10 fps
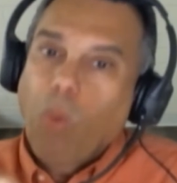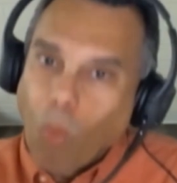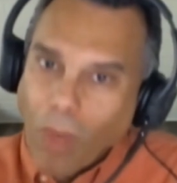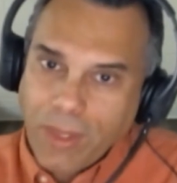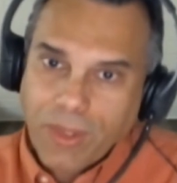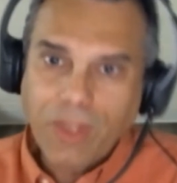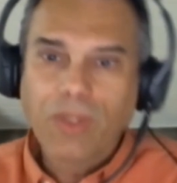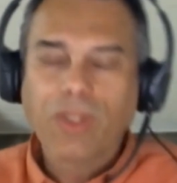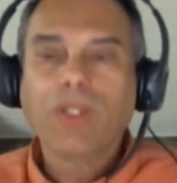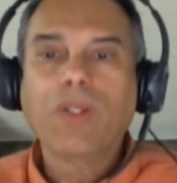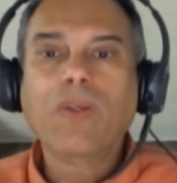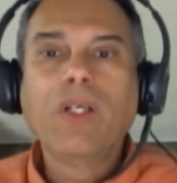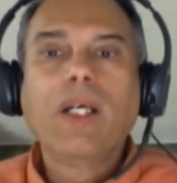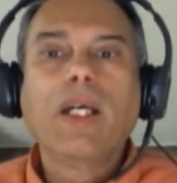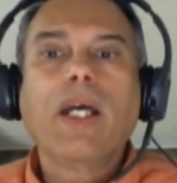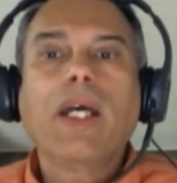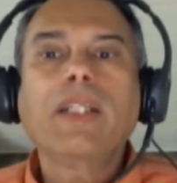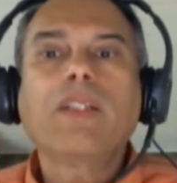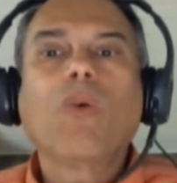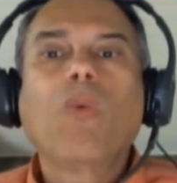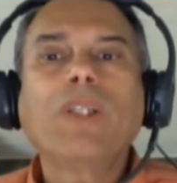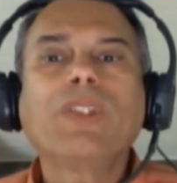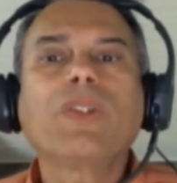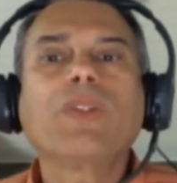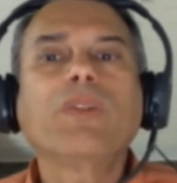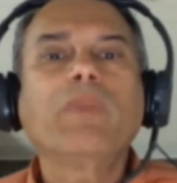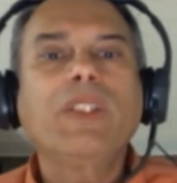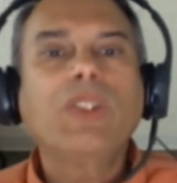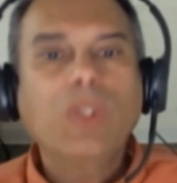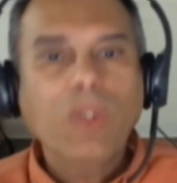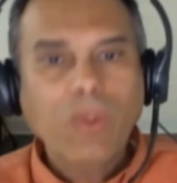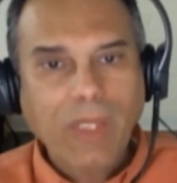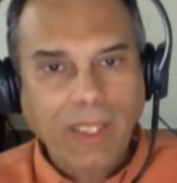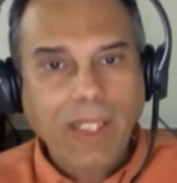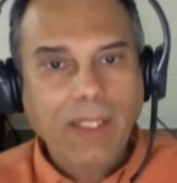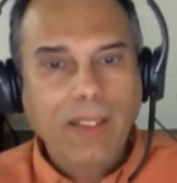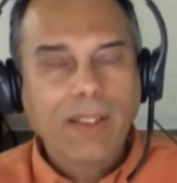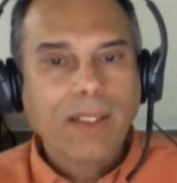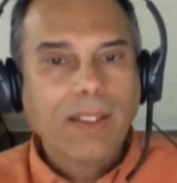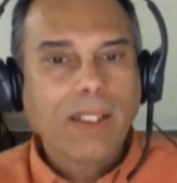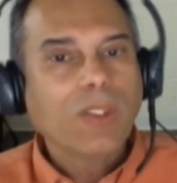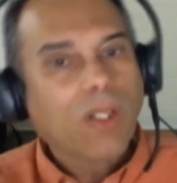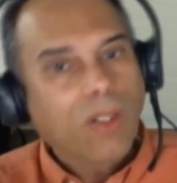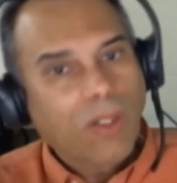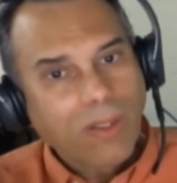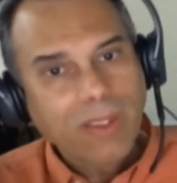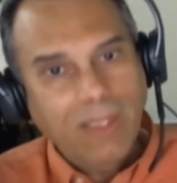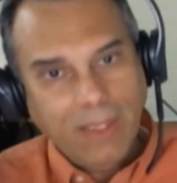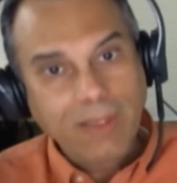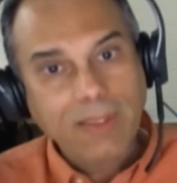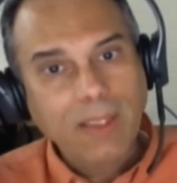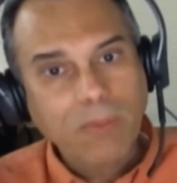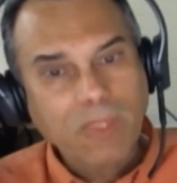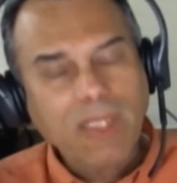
when you're going to go, and what you're going to be doing. And you'll learn this and